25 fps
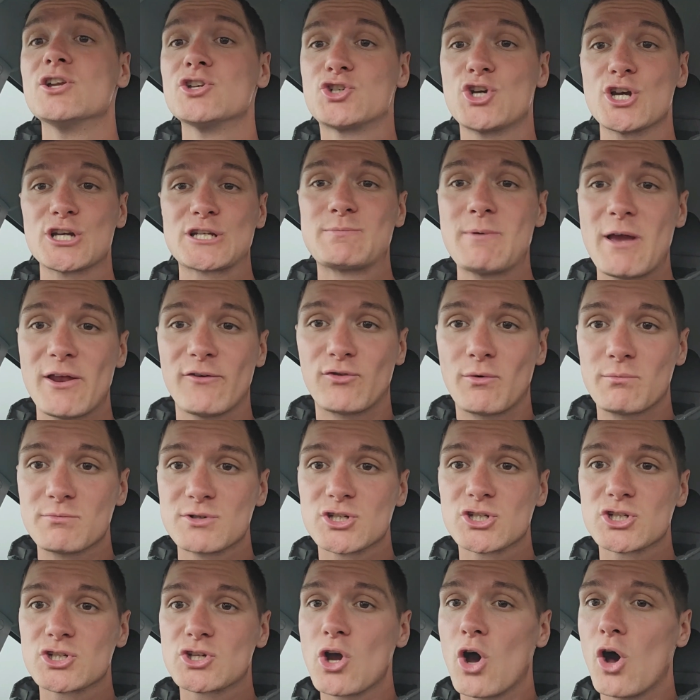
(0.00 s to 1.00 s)
Just made it from
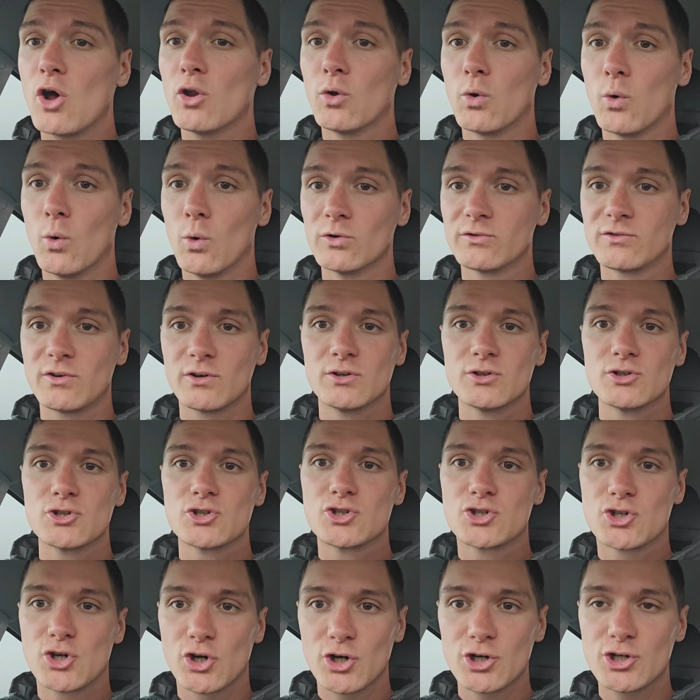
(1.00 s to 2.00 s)
Skaholt
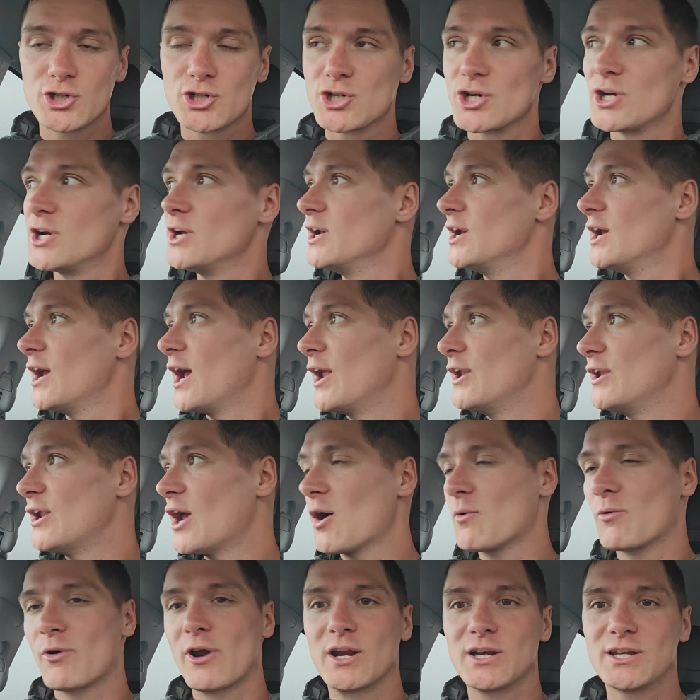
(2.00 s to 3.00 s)
Church, and
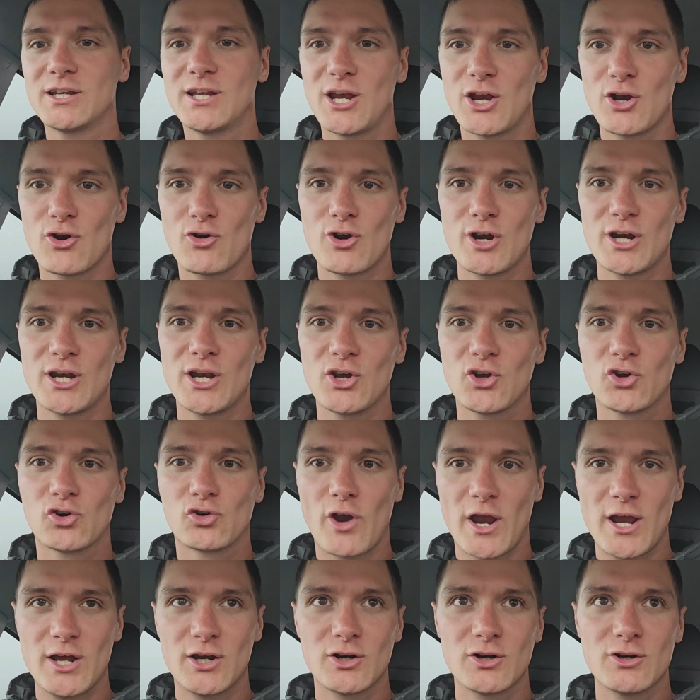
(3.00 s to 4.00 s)
now we're at Kerid
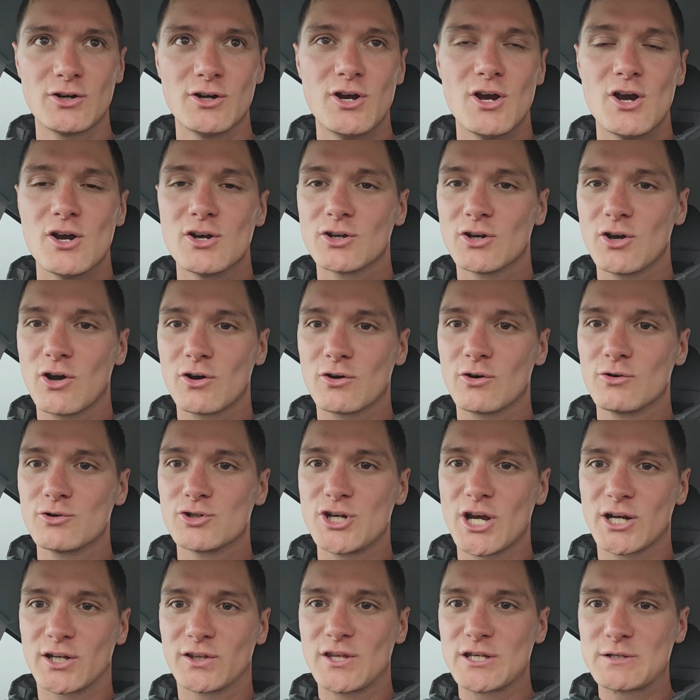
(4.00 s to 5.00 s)
Crater. Gonna go
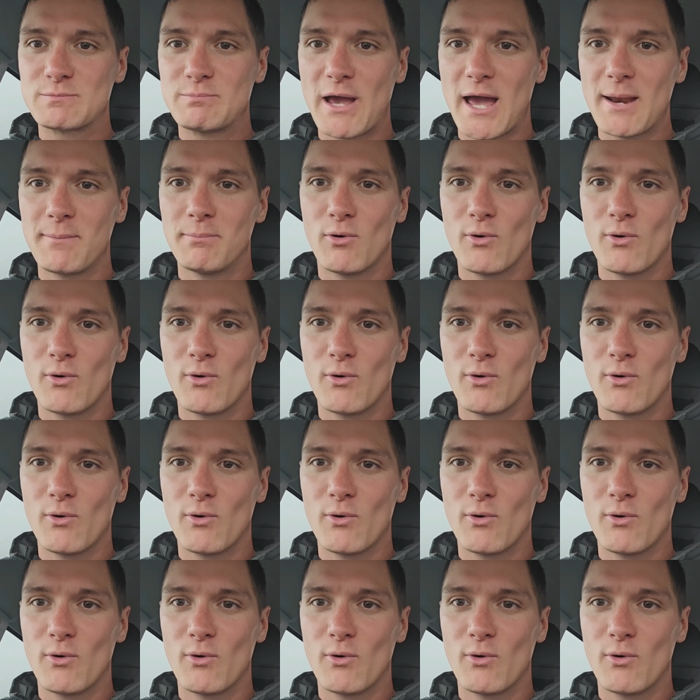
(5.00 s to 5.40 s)
check this bad